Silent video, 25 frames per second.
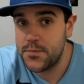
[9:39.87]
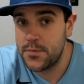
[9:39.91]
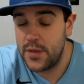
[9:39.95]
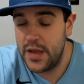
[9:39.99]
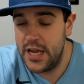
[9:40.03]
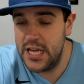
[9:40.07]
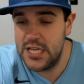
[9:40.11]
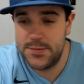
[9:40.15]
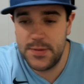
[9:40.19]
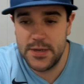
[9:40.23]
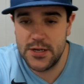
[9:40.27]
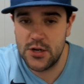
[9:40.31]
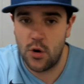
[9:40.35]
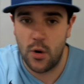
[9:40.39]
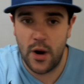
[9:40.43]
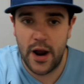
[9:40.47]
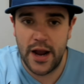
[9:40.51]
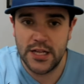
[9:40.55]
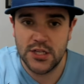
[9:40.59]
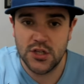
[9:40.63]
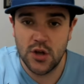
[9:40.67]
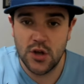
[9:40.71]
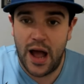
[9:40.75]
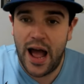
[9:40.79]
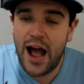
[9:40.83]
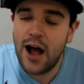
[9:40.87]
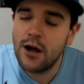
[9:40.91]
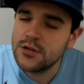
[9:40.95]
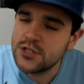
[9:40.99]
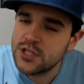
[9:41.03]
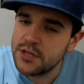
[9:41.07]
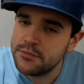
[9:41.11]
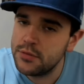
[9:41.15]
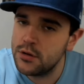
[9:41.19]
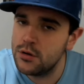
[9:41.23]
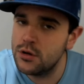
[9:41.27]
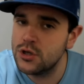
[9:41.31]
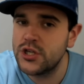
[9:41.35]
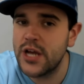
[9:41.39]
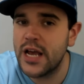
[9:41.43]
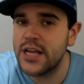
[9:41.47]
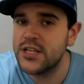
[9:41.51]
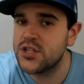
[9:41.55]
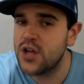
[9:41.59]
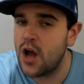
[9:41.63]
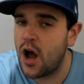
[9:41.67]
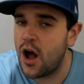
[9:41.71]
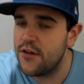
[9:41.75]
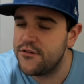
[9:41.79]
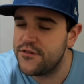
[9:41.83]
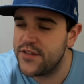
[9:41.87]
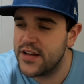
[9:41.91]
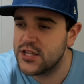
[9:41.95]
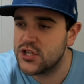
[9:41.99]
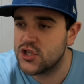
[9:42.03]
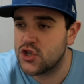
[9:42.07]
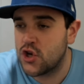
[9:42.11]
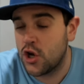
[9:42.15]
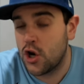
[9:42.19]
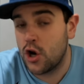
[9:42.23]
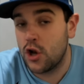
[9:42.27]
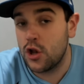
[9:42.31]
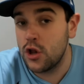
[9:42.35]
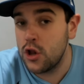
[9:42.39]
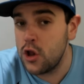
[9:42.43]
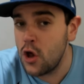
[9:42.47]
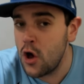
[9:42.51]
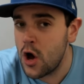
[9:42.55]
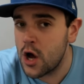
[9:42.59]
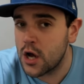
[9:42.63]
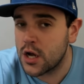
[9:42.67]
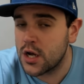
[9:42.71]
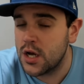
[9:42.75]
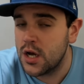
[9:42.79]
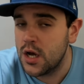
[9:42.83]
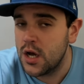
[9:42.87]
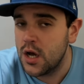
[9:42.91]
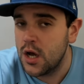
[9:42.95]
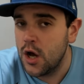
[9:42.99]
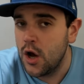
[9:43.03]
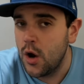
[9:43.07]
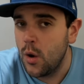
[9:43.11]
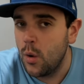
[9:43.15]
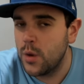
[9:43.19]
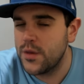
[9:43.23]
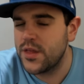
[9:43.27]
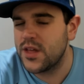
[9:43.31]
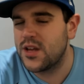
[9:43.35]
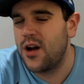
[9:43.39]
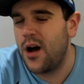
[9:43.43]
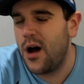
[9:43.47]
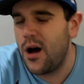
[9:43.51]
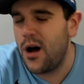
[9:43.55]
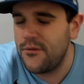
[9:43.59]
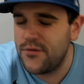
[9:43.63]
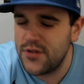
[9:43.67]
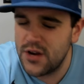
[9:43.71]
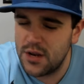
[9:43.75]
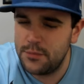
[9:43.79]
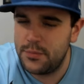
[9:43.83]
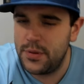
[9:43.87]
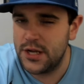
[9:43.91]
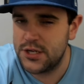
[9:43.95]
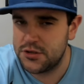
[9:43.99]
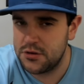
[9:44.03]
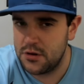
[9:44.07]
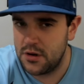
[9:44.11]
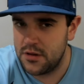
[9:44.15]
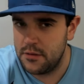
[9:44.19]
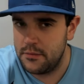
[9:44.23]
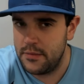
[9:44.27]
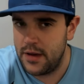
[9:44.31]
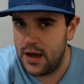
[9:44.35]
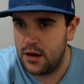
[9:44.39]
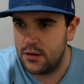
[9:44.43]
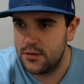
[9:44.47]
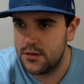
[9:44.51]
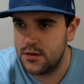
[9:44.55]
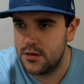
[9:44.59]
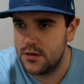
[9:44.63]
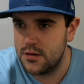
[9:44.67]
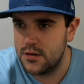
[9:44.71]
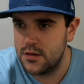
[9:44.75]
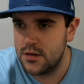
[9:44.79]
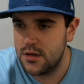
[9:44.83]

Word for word: He's been great. So how's the Blue Jays offense going to look with a confident pitcher on the mound?